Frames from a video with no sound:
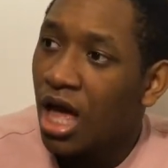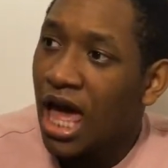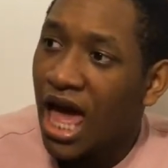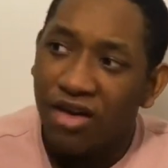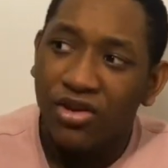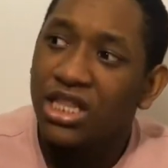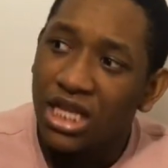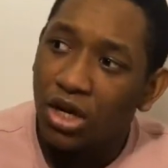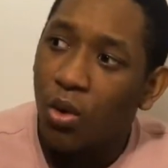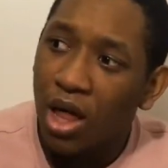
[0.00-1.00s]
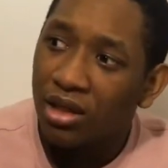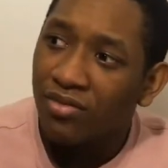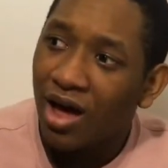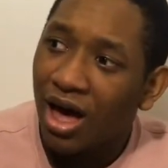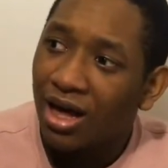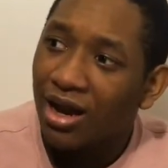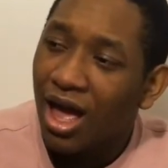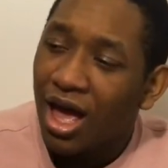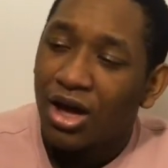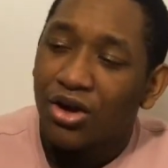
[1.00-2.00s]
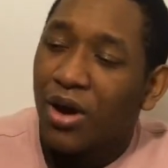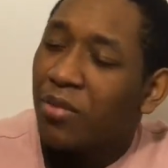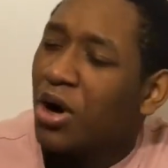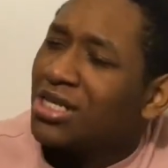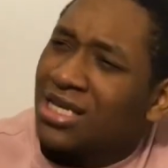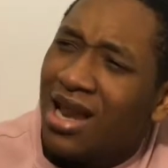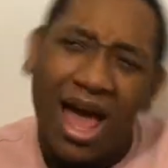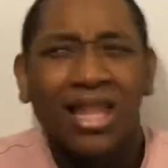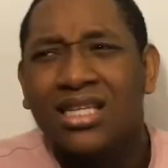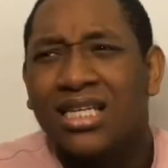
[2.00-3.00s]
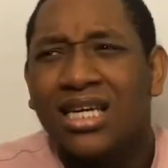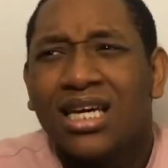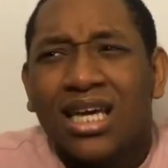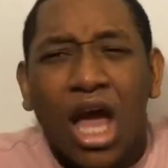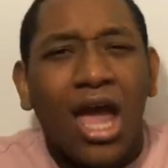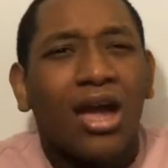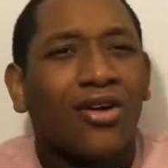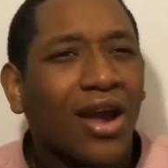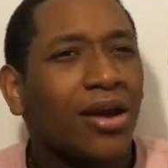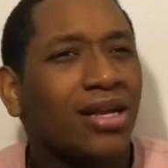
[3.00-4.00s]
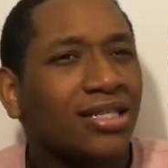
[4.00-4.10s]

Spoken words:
everything qualified. Great personality. I